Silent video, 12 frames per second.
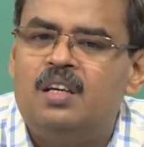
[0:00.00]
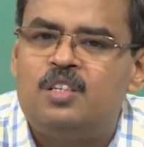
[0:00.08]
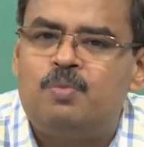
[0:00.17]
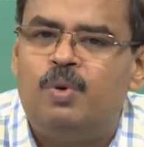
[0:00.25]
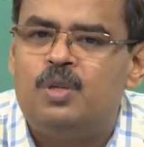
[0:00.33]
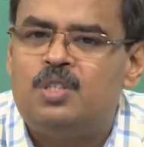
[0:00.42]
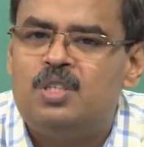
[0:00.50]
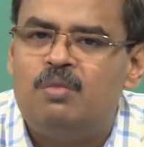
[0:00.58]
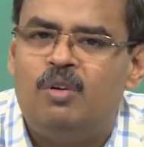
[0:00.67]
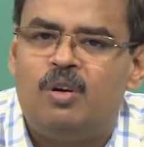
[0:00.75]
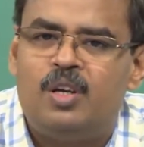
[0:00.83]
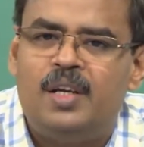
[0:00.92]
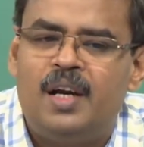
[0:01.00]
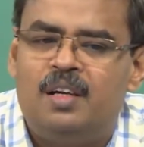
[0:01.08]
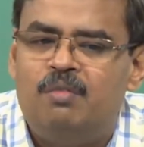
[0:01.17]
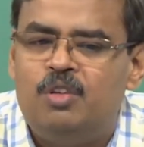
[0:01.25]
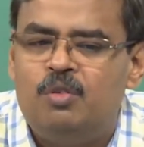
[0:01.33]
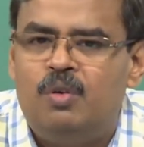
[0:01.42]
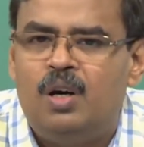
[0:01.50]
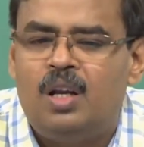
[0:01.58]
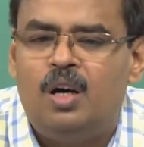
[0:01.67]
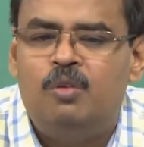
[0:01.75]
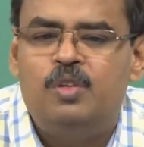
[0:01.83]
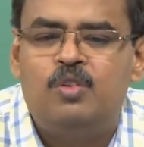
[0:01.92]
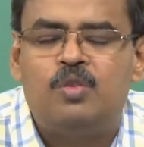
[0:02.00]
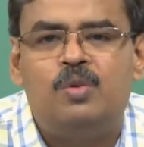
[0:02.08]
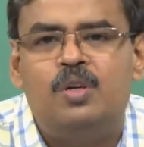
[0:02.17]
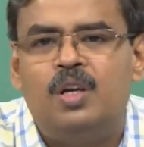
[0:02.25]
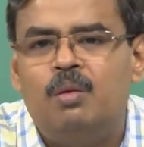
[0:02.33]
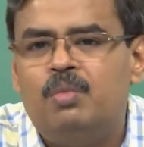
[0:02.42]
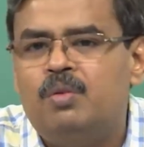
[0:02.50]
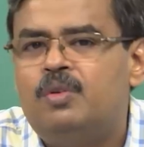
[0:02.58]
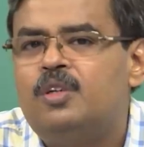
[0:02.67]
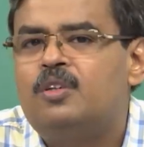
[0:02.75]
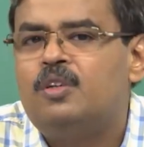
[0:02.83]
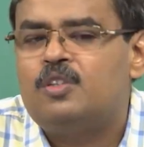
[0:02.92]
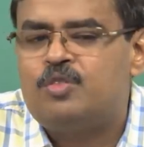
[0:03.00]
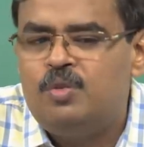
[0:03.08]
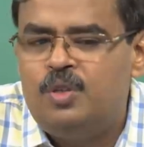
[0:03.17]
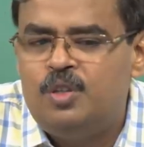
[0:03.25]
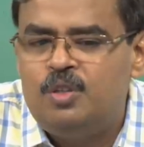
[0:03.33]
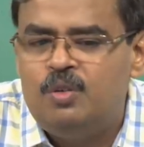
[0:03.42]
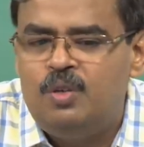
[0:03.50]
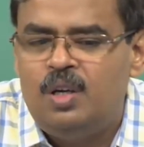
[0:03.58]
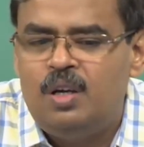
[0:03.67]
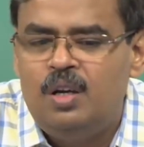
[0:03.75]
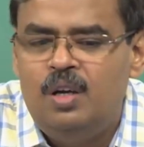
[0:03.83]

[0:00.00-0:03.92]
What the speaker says: responsive or reactive you are, how introvert, ambivert or extrovert you are,